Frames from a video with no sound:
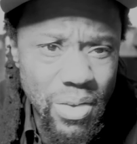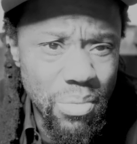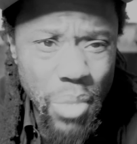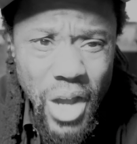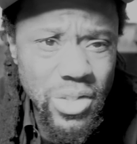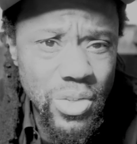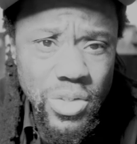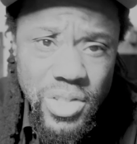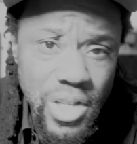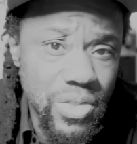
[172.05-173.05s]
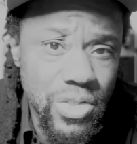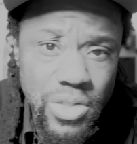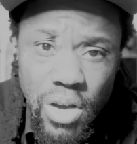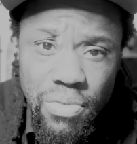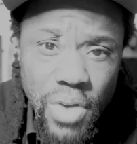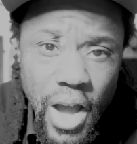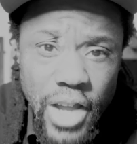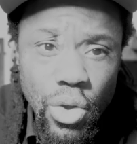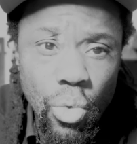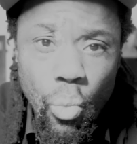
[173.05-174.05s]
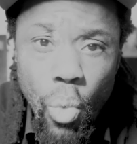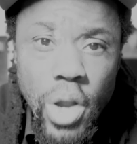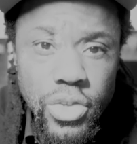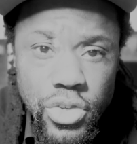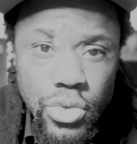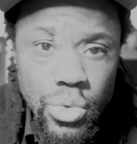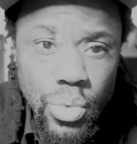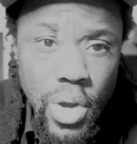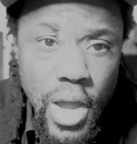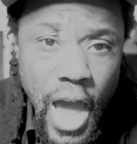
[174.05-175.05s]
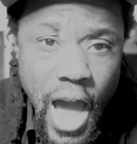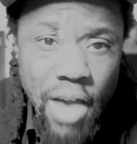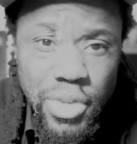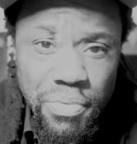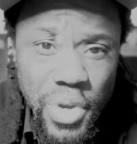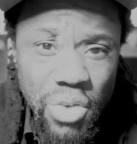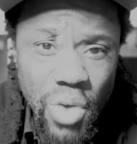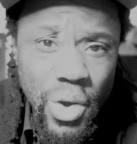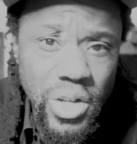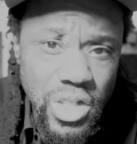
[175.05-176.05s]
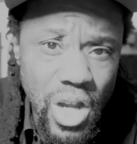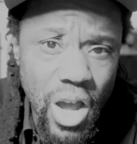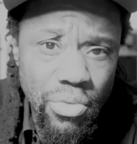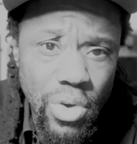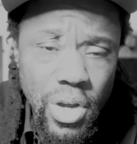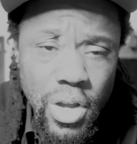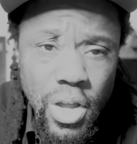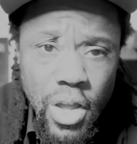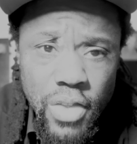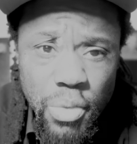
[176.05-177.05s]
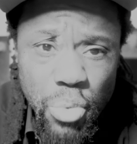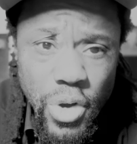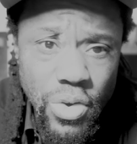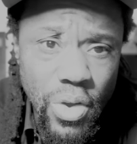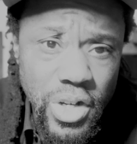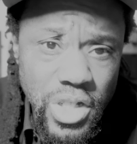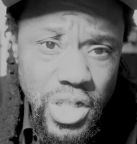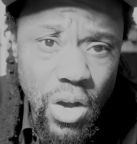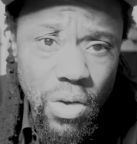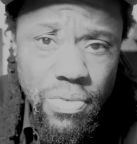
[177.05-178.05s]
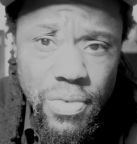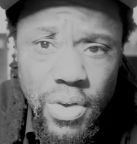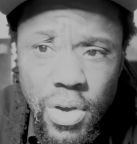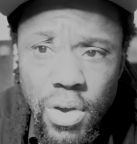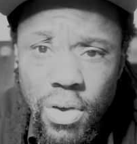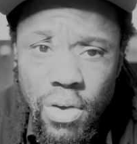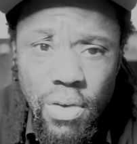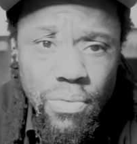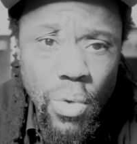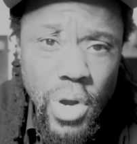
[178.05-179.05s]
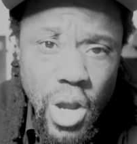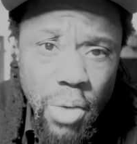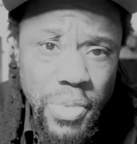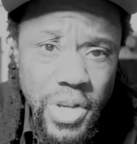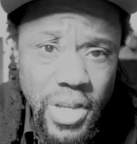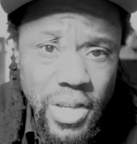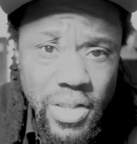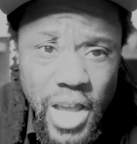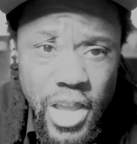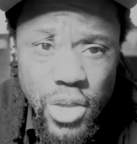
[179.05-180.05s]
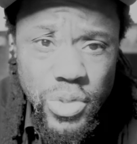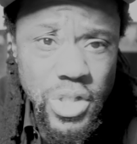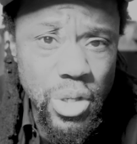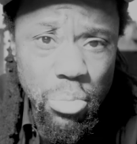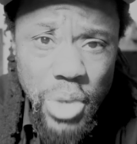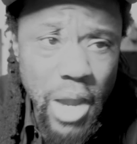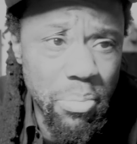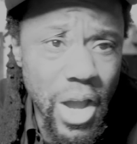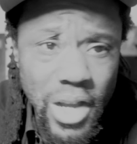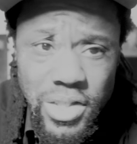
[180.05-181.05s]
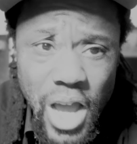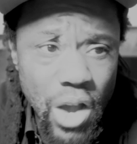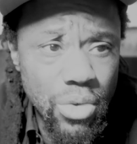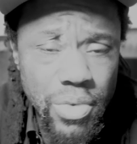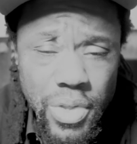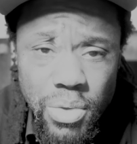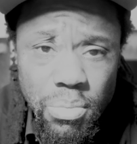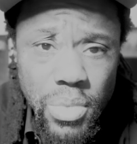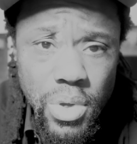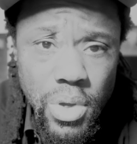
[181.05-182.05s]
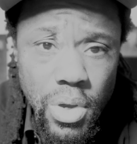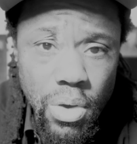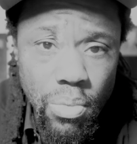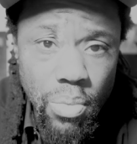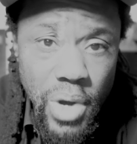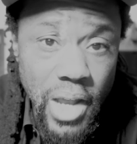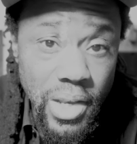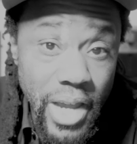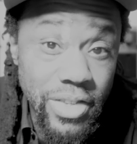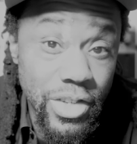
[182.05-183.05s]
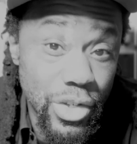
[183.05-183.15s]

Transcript: modular synth stuff. I don't want to have to figure out a genre to put it on a shelf for a company that uses a black box algorithm. What I'd like to